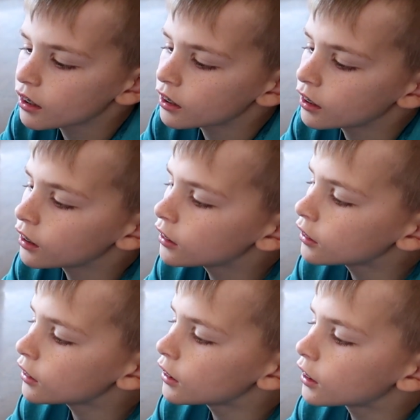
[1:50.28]
How do they look?
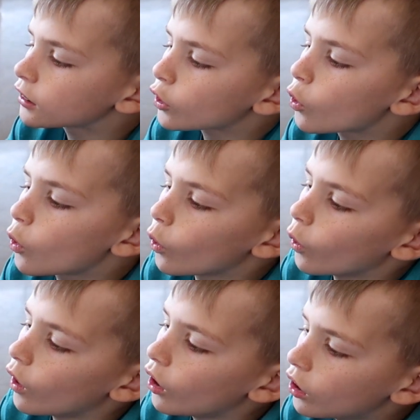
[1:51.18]

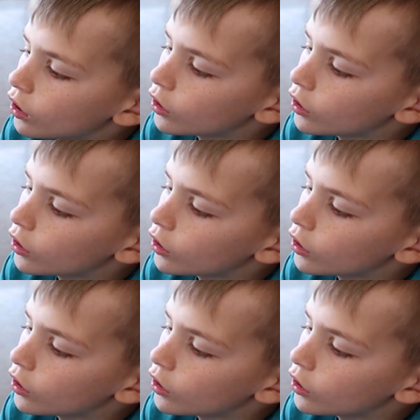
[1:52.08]
Cool.